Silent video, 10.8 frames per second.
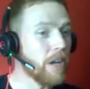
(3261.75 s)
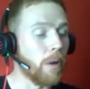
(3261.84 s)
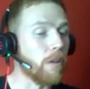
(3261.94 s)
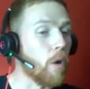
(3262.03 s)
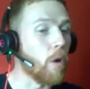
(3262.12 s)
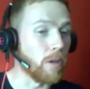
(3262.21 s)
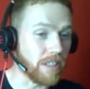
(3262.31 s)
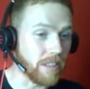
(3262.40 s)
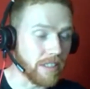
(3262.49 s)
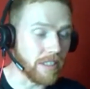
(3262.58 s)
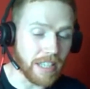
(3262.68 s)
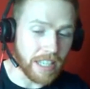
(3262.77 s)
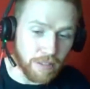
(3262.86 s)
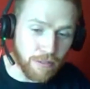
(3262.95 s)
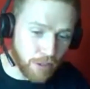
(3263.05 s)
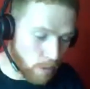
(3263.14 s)
well, of course,
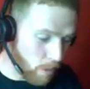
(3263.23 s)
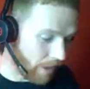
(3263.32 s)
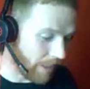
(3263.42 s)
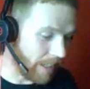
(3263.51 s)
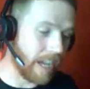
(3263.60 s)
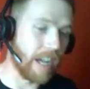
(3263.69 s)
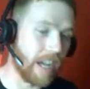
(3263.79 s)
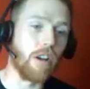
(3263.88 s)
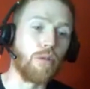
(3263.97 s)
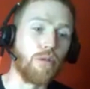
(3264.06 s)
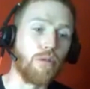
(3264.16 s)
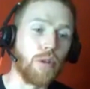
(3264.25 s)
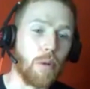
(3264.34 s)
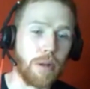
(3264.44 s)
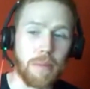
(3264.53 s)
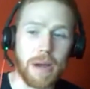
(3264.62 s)
if you want to get or if you
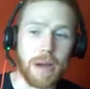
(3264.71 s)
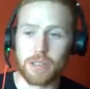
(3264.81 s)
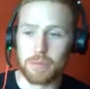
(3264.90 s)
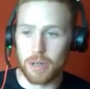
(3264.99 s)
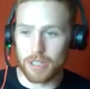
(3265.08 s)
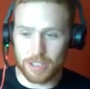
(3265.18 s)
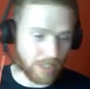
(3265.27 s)
want to maximize